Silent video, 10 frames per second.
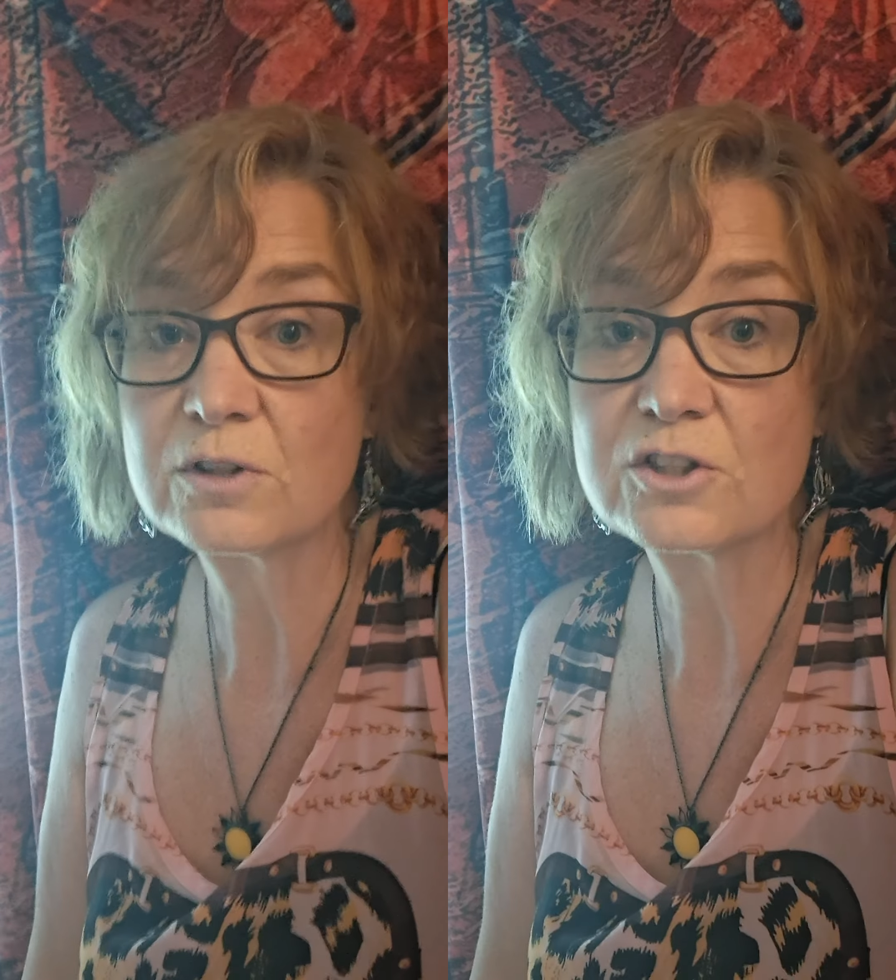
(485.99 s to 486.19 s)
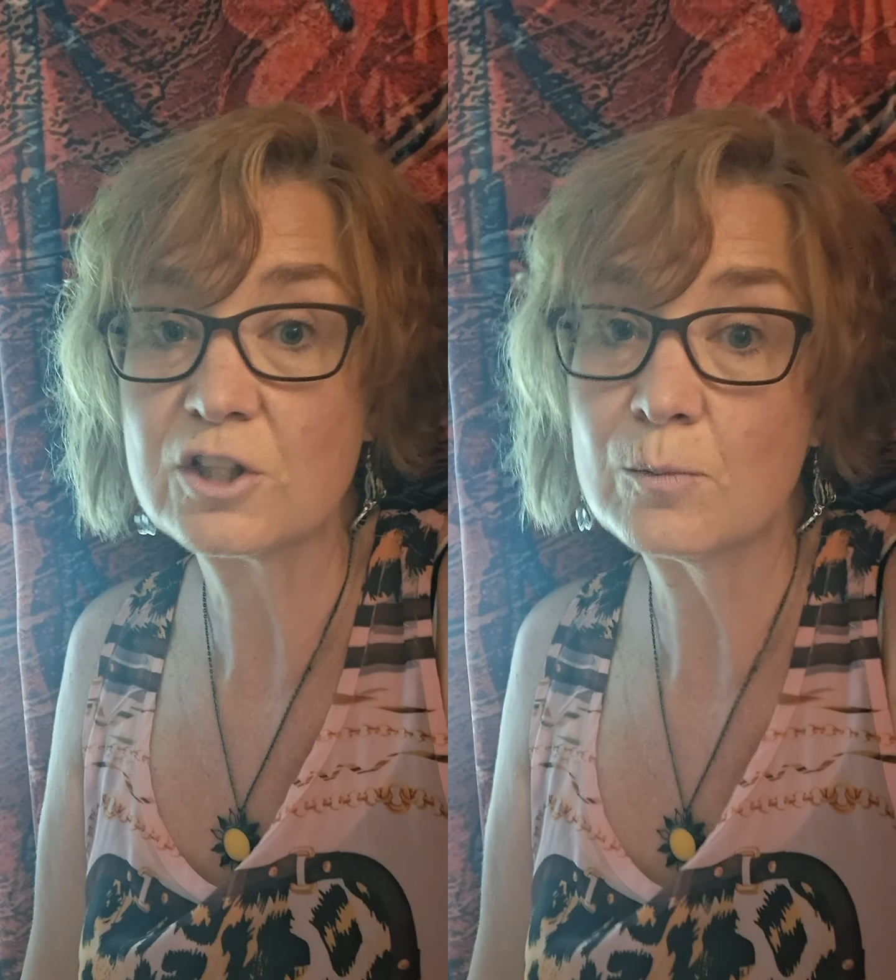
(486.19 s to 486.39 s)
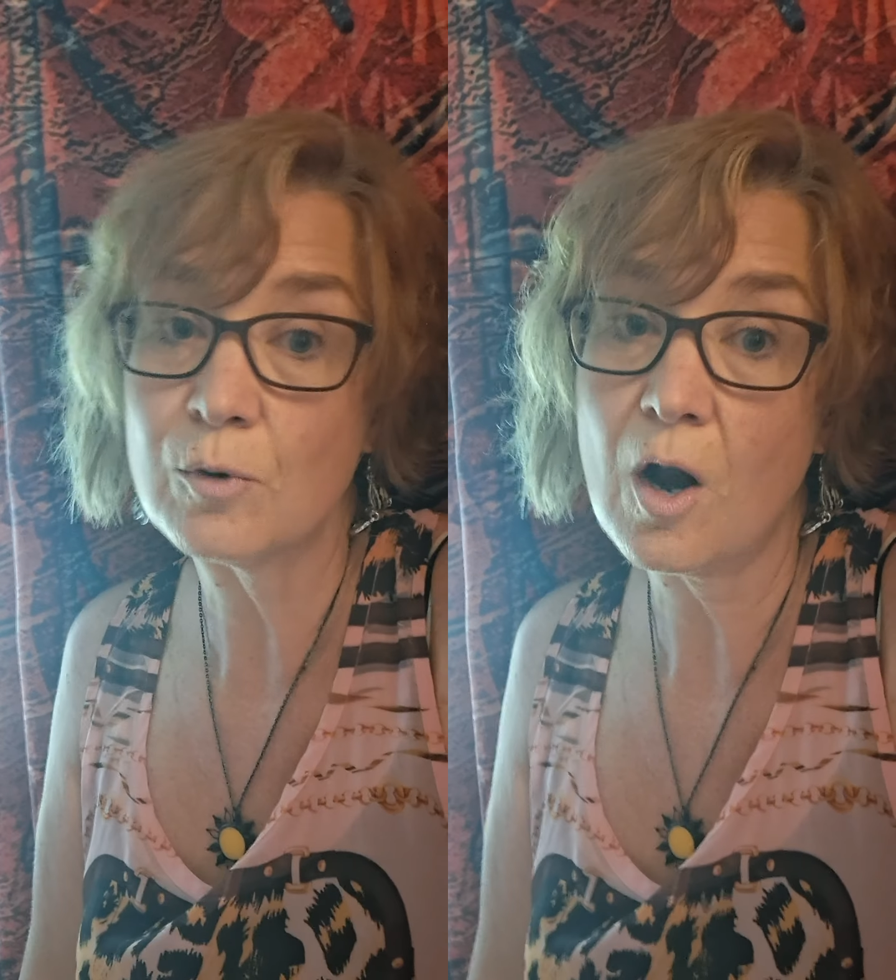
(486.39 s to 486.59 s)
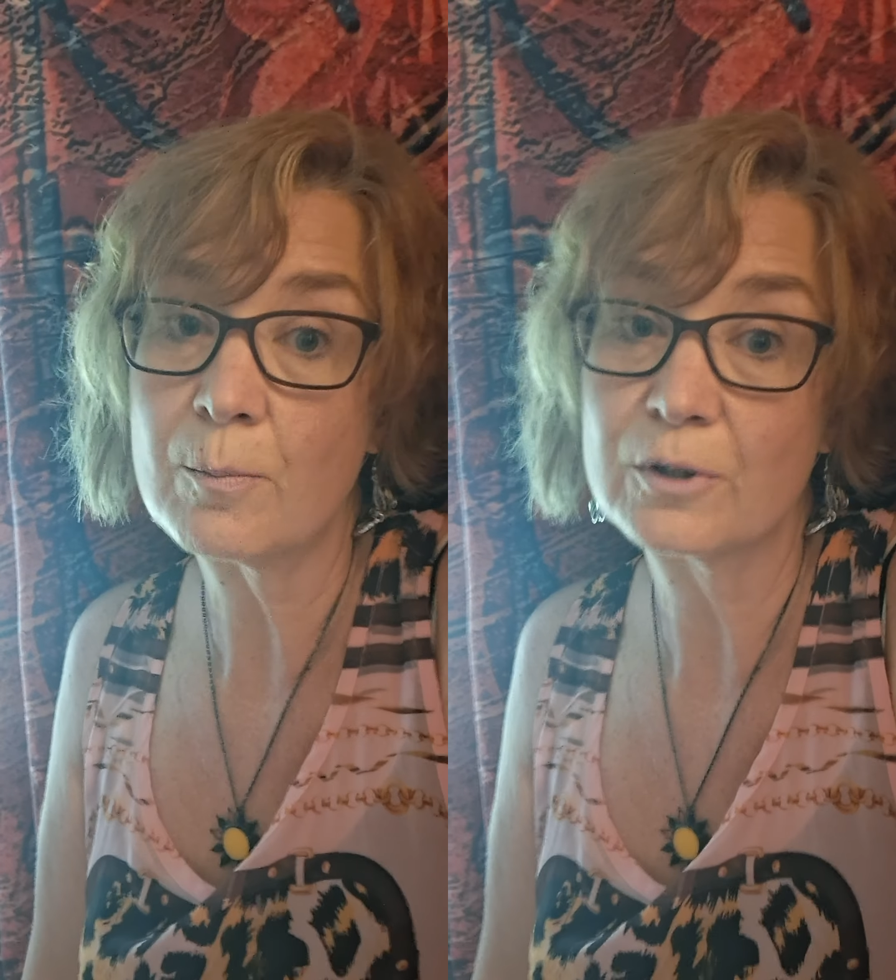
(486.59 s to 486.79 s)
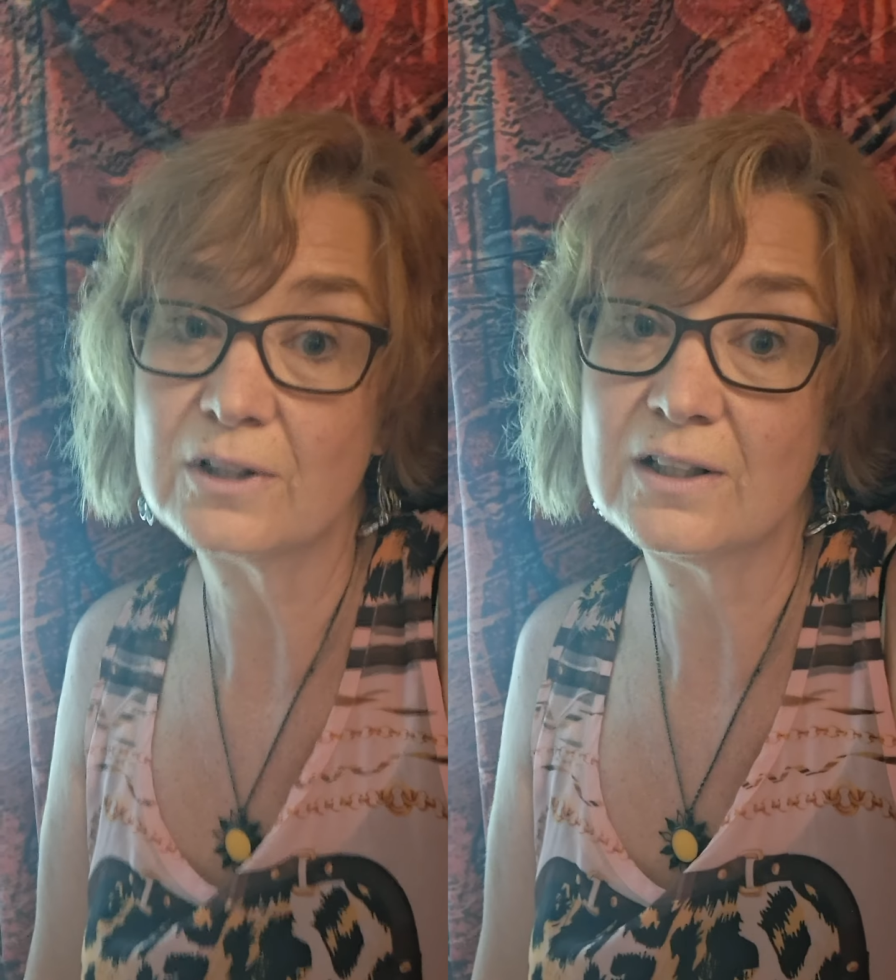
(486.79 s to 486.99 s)
listing
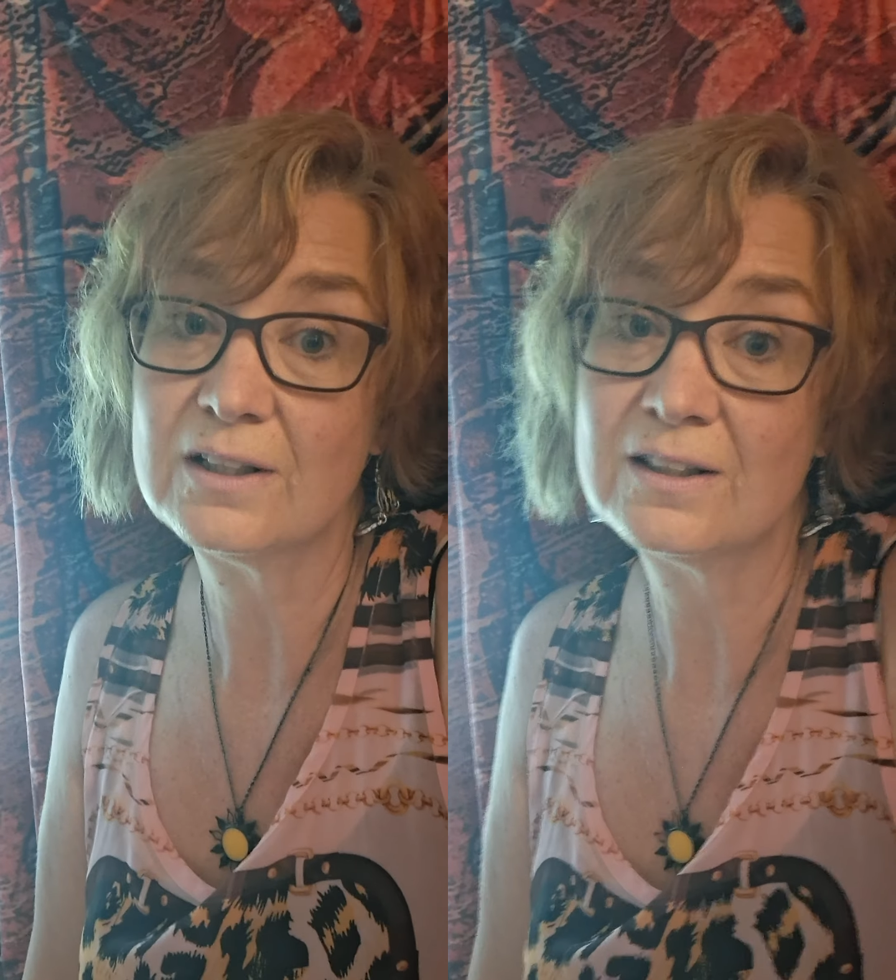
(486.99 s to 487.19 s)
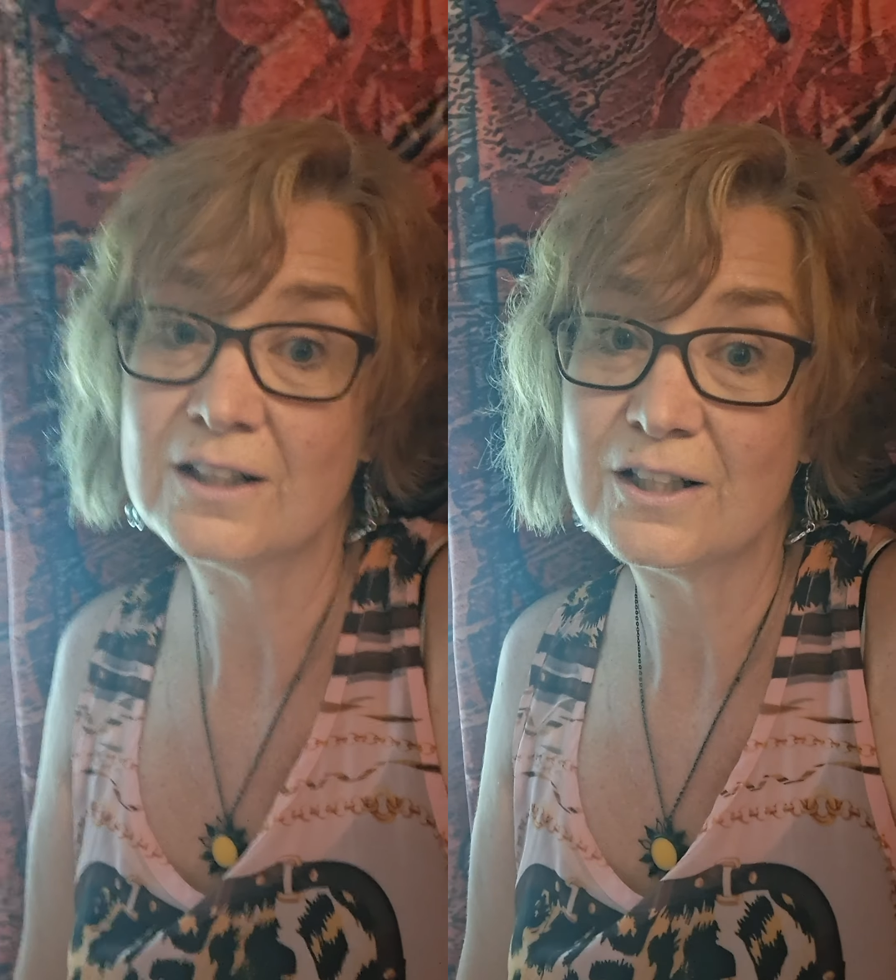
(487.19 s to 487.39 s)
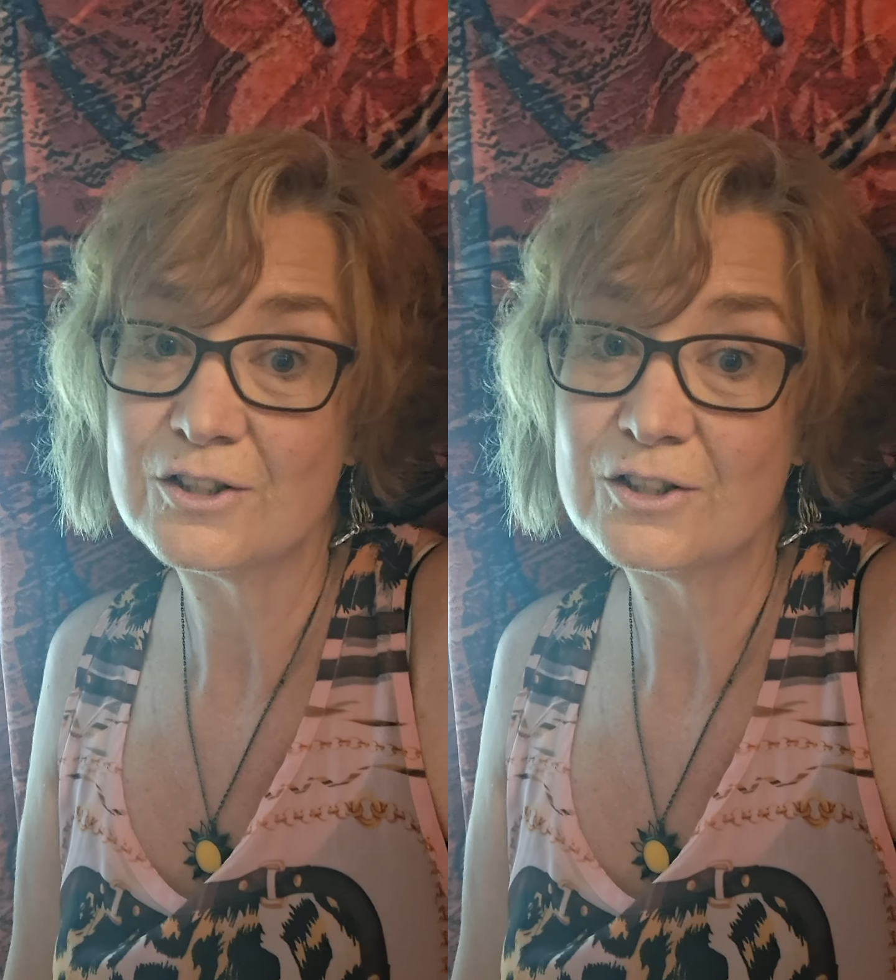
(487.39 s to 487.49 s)
properly